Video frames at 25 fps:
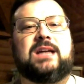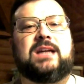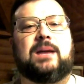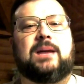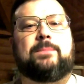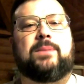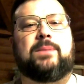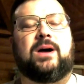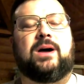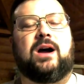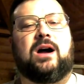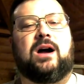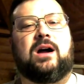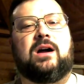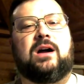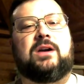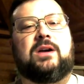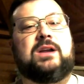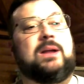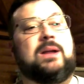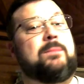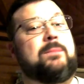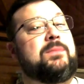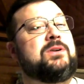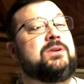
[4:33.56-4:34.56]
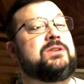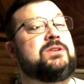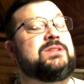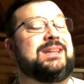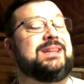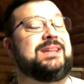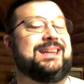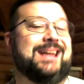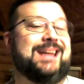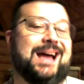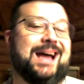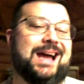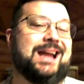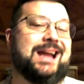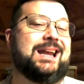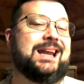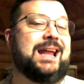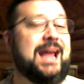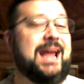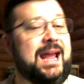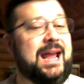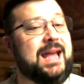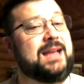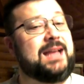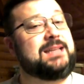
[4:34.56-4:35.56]
up are numbers 9
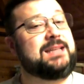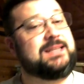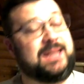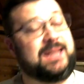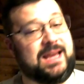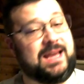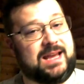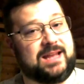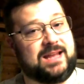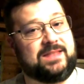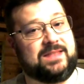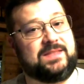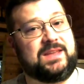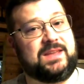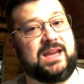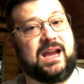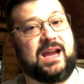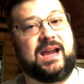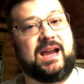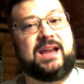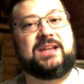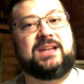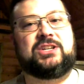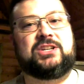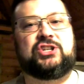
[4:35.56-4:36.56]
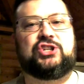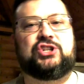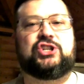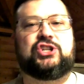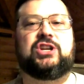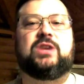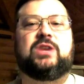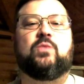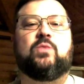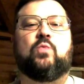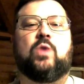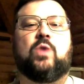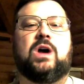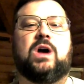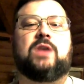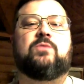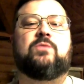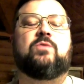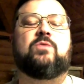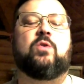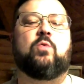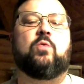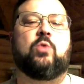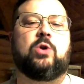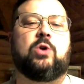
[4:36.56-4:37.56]
and 10, the IHG One
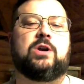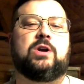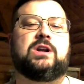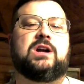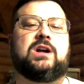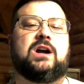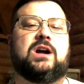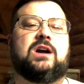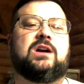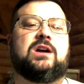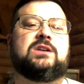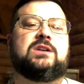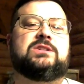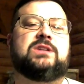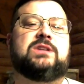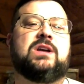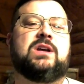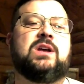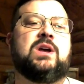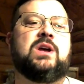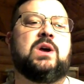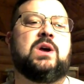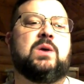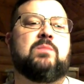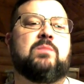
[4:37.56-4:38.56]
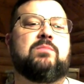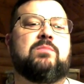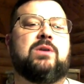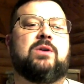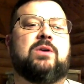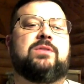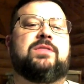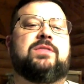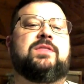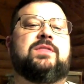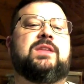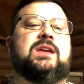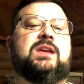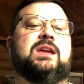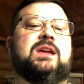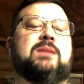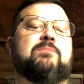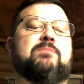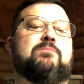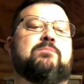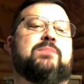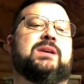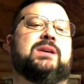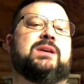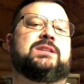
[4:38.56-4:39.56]
reward cards, both
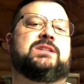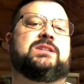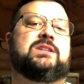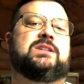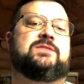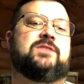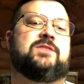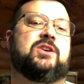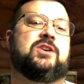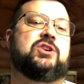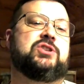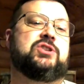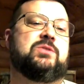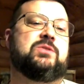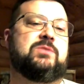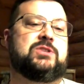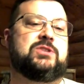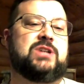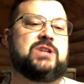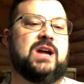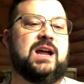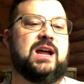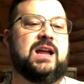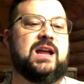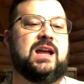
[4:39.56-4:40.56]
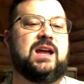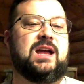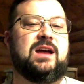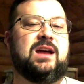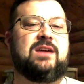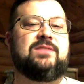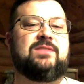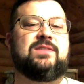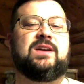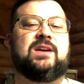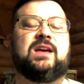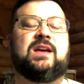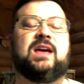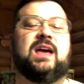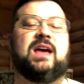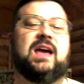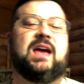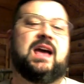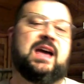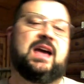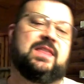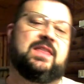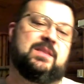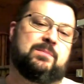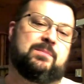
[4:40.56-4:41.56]
the business version, which I have,
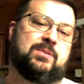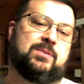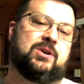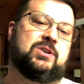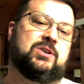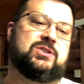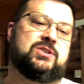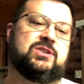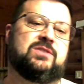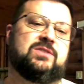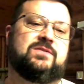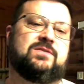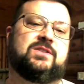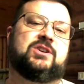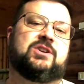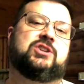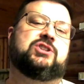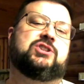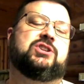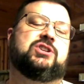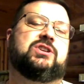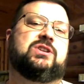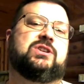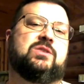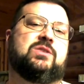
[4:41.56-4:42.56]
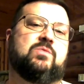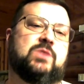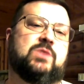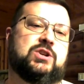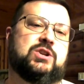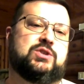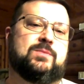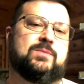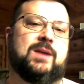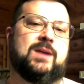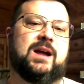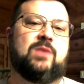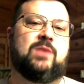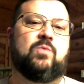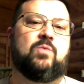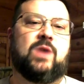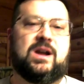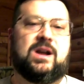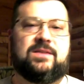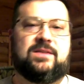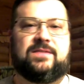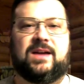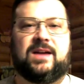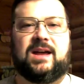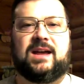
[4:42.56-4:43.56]
and the personal version, which my
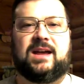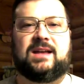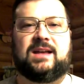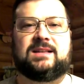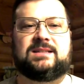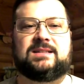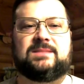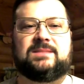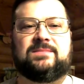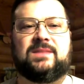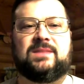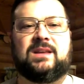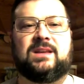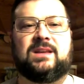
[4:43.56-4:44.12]
wife has.